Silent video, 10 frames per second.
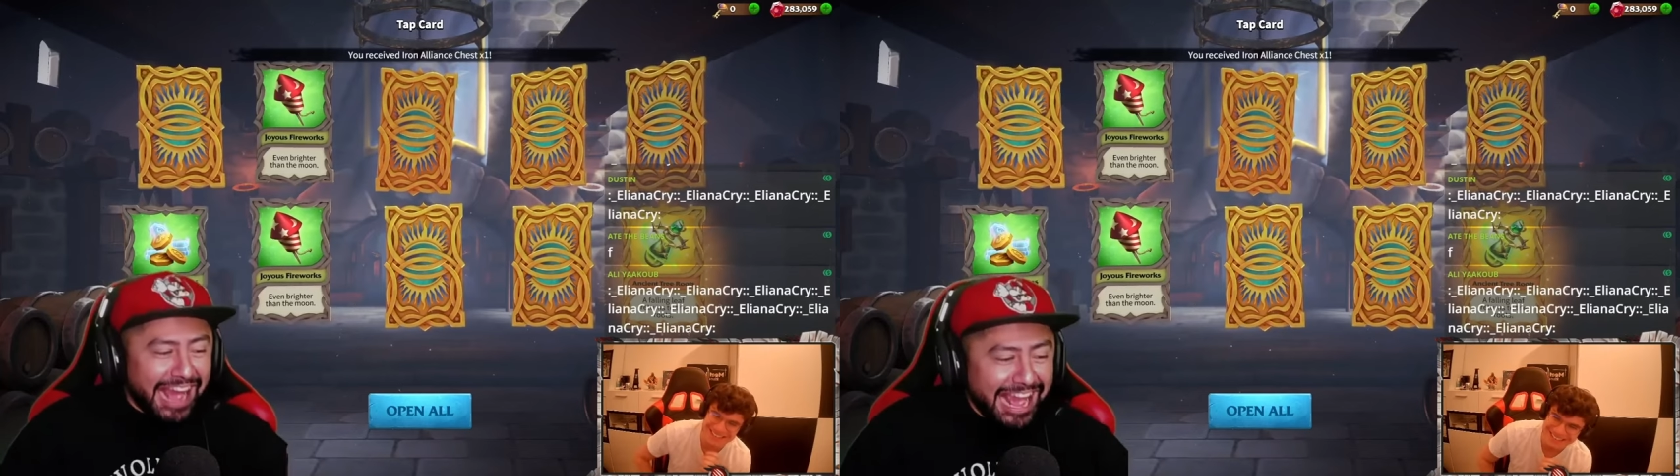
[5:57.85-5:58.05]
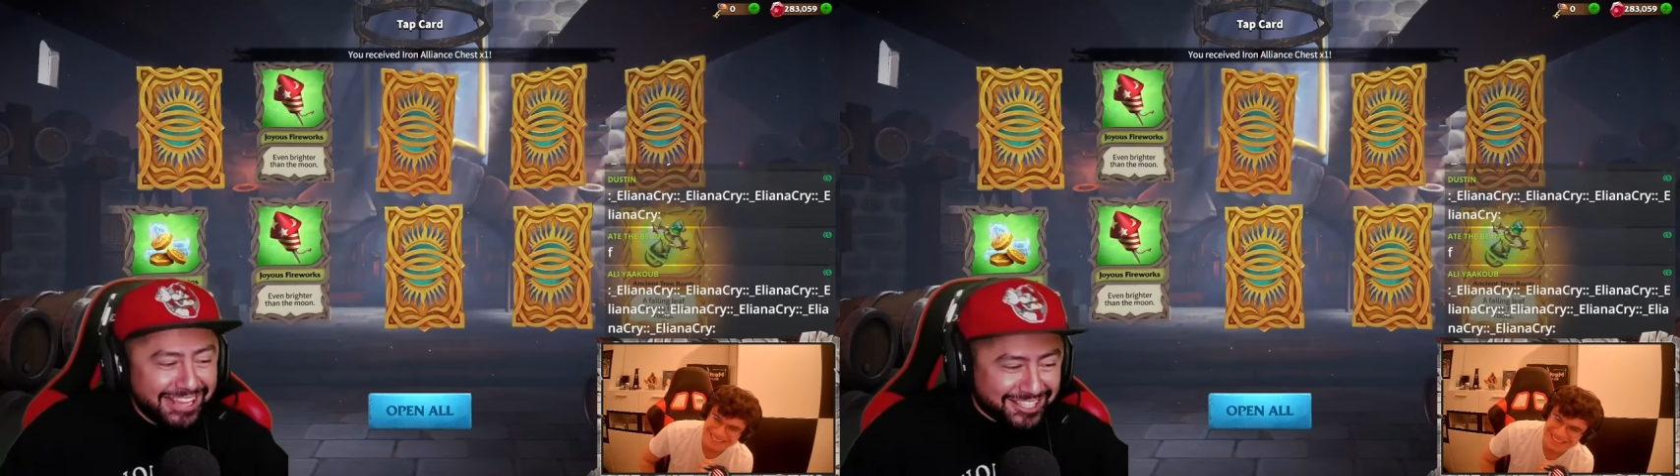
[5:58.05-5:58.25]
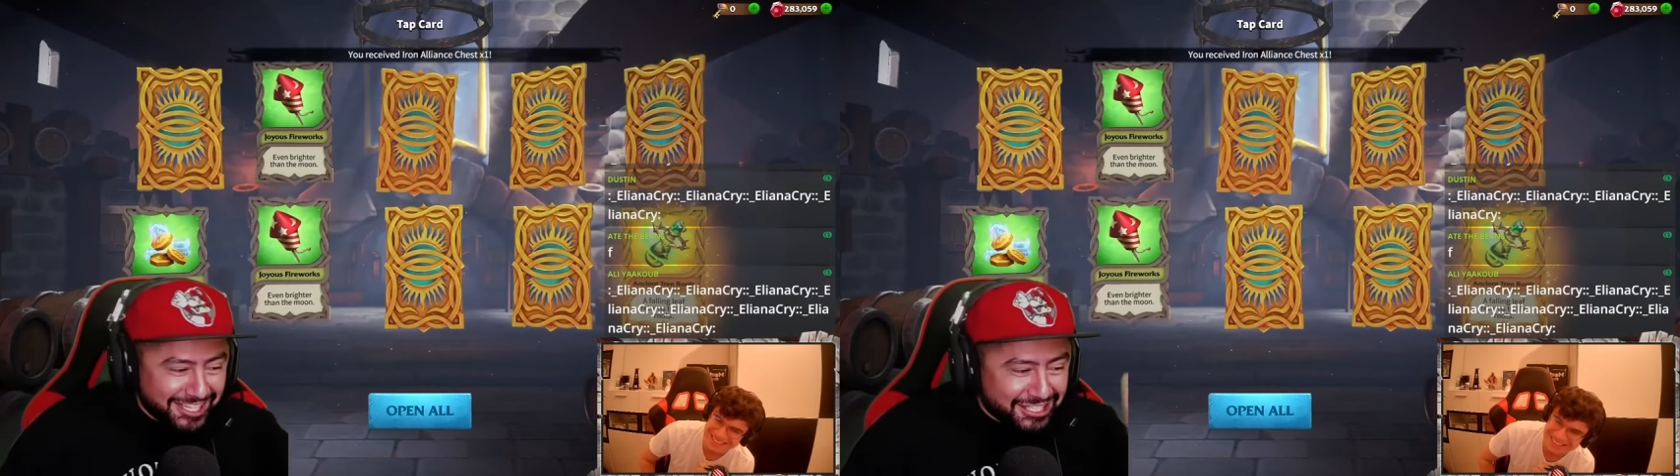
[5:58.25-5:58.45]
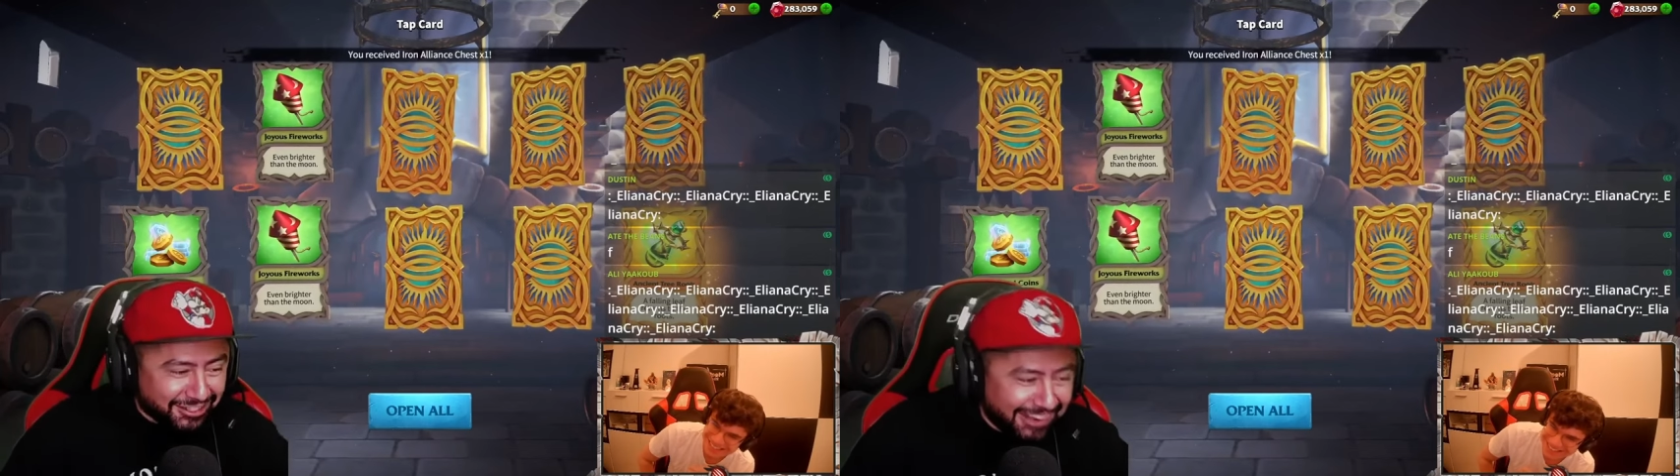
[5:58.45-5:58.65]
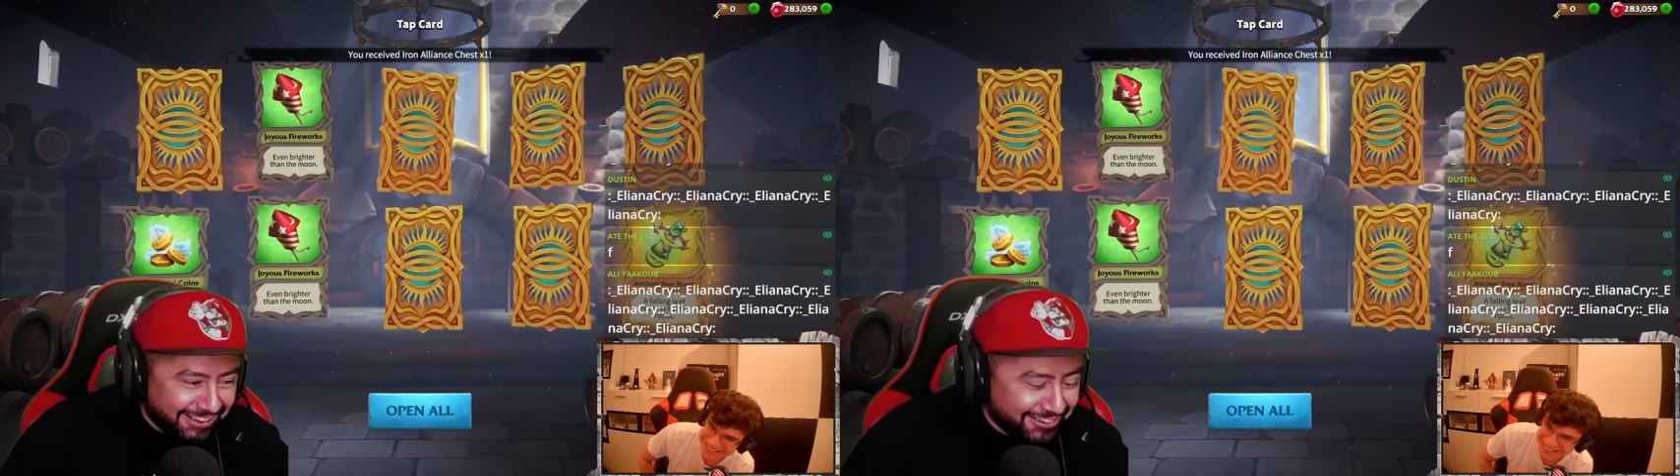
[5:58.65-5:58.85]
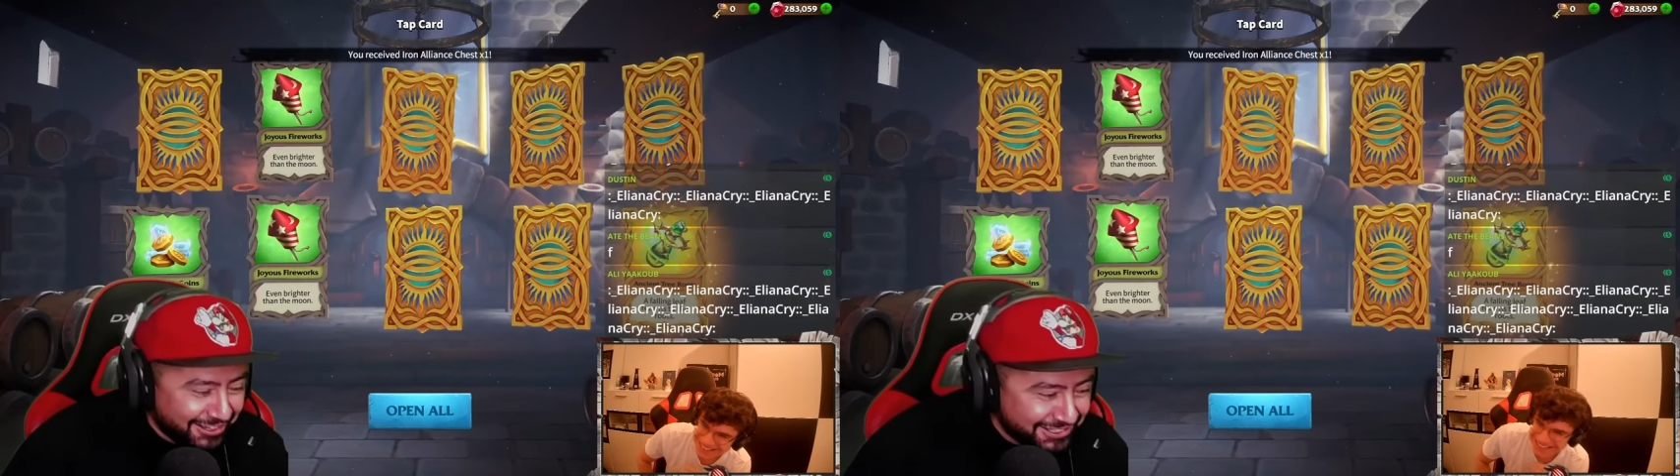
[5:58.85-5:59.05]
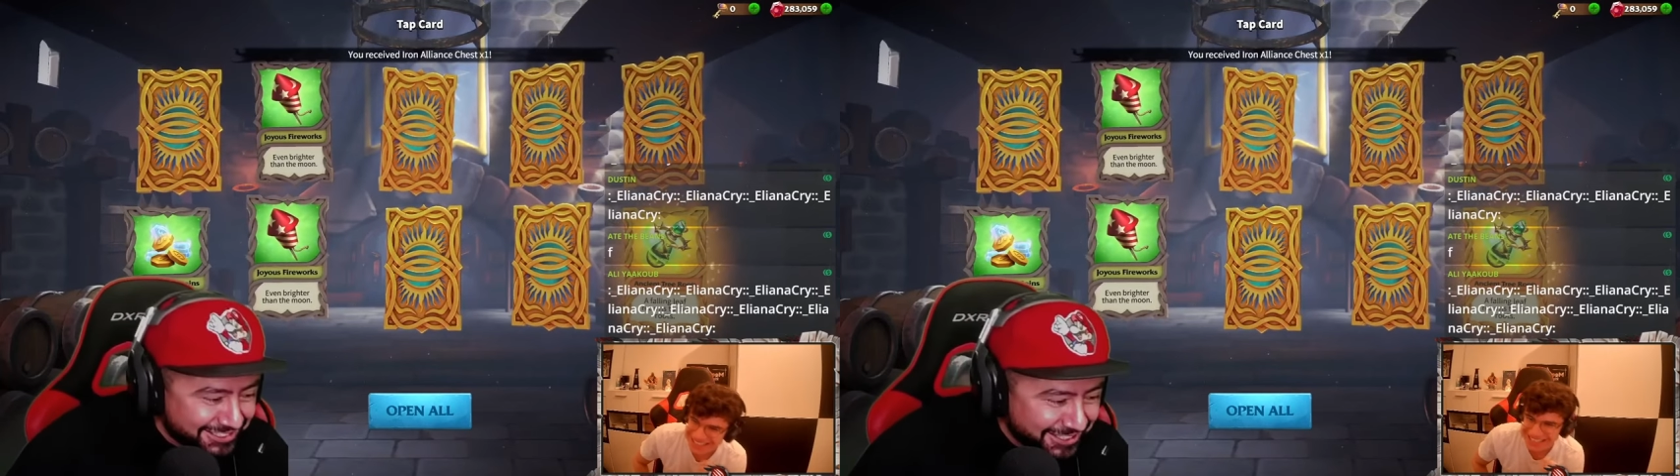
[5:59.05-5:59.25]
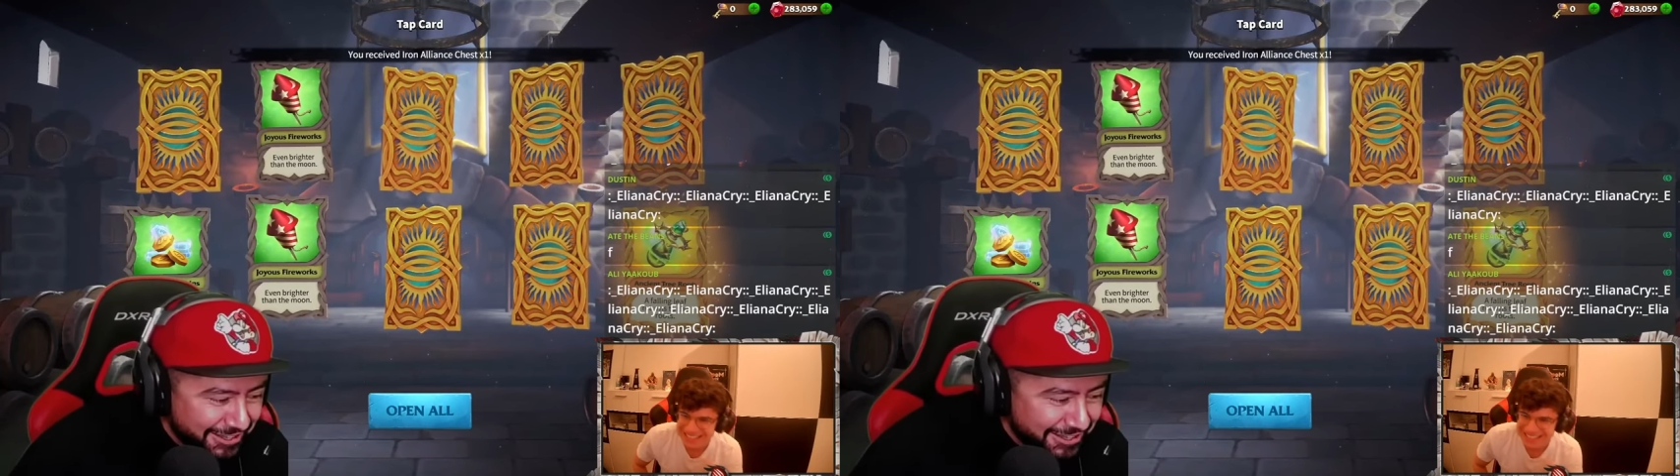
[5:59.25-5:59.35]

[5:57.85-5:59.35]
ancient tree roots